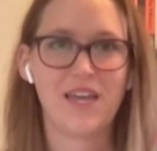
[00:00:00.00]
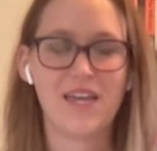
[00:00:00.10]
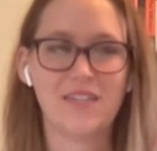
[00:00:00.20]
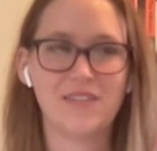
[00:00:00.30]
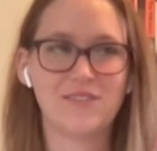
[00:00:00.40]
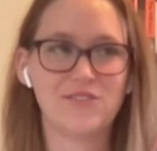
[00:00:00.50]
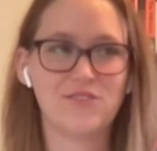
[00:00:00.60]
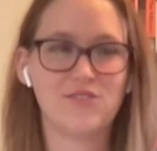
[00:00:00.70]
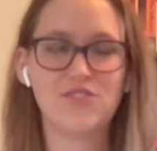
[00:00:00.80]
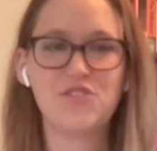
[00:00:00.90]
And
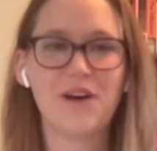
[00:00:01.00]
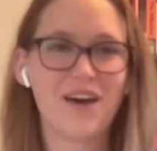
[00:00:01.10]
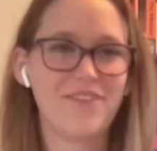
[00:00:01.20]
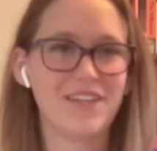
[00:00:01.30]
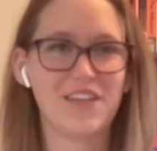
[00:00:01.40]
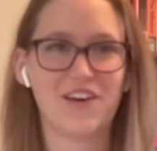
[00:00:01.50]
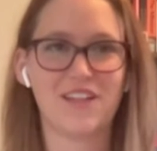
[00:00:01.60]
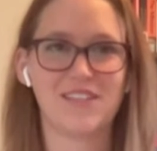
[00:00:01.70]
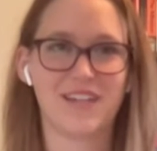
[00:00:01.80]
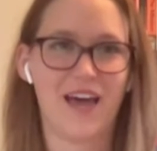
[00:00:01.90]
do you have any
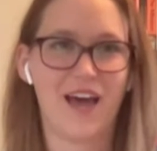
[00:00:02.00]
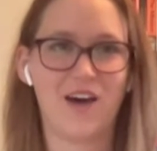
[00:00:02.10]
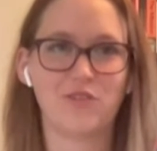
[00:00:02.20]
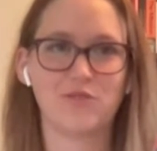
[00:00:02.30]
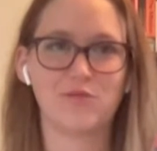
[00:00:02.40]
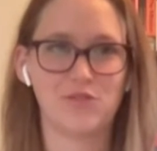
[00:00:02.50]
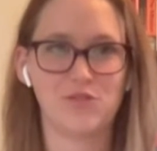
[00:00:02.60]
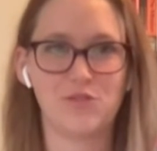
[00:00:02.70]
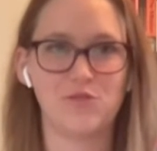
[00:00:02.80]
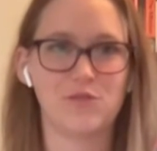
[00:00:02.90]
thoughts on how
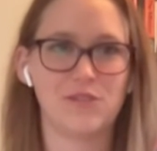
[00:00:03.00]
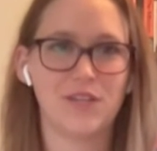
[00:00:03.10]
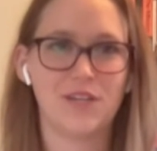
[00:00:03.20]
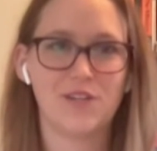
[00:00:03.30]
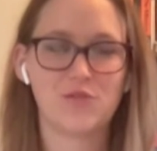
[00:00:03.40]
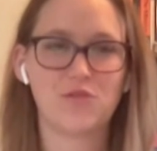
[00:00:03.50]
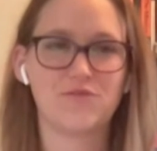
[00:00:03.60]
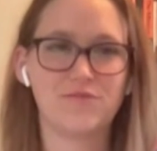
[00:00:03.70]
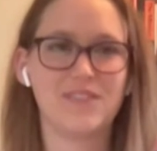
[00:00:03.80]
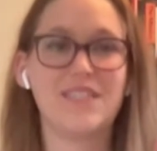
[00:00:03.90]
to sort
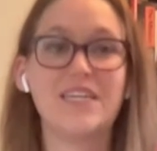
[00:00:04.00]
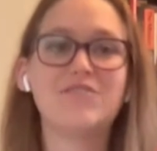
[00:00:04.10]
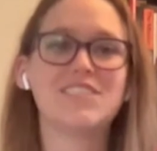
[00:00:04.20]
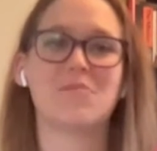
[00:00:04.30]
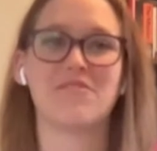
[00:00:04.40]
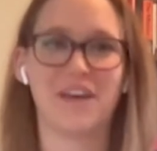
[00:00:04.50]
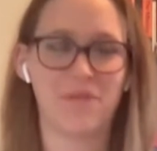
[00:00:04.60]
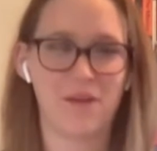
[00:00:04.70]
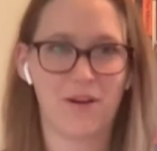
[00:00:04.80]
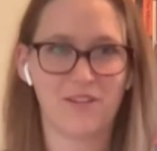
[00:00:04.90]
of give some of that
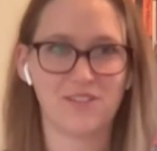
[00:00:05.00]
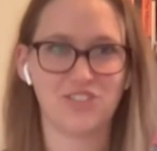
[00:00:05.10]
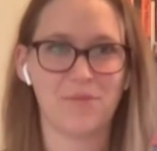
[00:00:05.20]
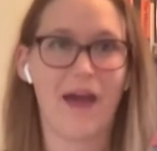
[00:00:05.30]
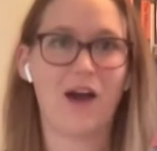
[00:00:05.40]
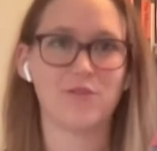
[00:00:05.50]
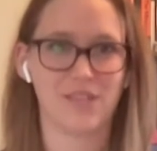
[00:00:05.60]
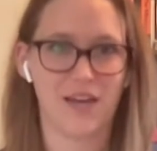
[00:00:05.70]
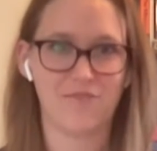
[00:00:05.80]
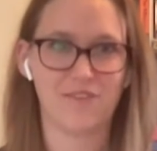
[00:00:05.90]
bipartisanship
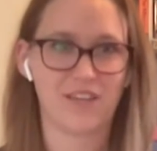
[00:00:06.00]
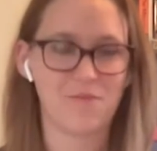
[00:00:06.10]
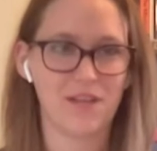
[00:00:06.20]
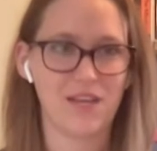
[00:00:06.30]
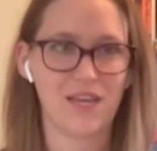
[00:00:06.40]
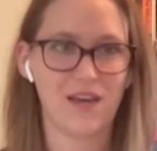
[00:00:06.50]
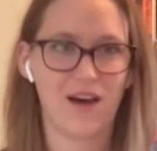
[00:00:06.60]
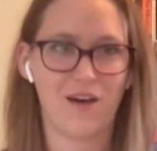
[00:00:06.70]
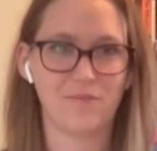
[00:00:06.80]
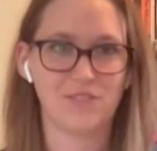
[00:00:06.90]
outside of the committee
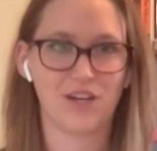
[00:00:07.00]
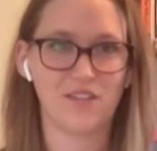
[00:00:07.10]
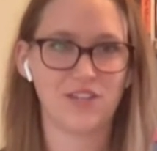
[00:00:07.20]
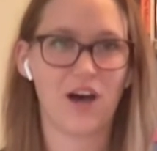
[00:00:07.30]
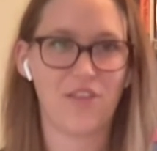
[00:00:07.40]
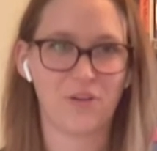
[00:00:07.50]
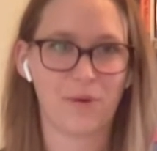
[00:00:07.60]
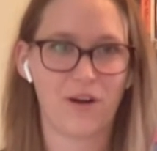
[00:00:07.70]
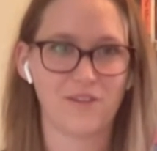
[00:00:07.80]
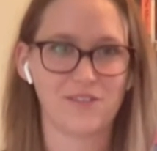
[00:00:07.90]
to other
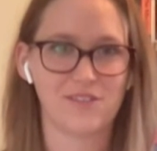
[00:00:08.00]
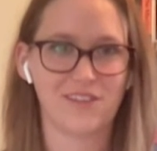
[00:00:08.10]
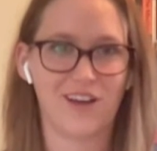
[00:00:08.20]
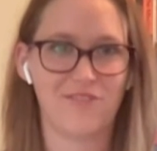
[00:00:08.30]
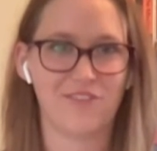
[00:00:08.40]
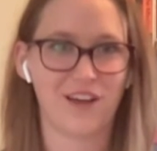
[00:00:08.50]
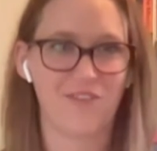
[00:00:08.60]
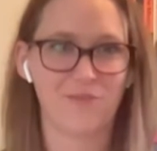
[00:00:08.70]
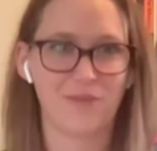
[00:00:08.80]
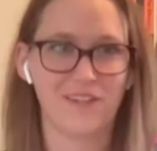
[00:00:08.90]
parts of the
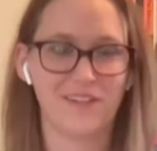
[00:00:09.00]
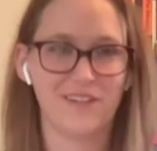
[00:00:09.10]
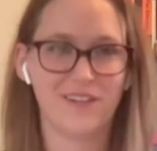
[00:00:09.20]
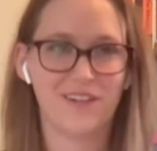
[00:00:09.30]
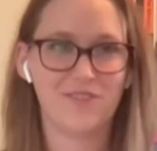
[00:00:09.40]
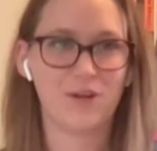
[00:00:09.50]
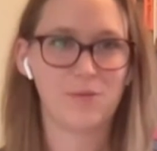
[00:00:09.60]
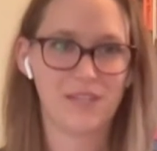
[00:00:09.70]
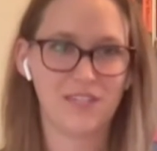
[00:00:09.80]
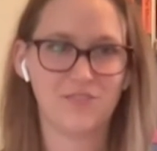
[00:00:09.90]
government?
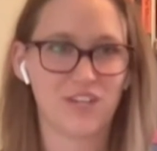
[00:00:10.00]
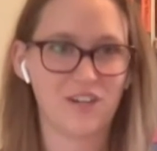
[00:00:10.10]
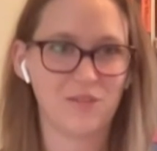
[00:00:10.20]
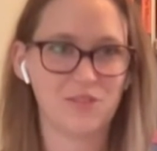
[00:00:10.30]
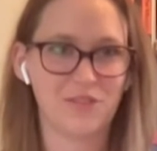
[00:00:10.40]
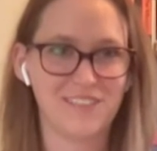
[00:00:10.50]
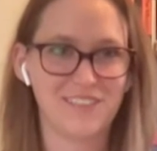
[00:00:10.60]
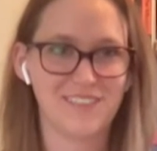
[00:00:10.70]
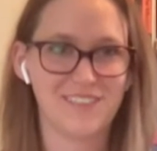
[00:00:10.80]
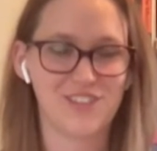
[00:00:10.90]
Representative Cheryl, would you like
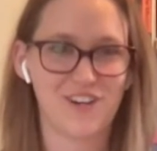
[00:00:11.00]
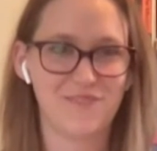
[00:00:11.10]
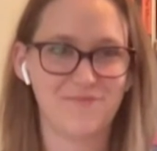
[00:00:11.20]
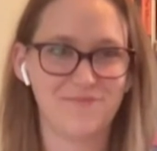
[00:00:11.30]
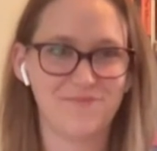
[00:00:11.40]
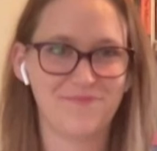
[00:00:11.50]
to start?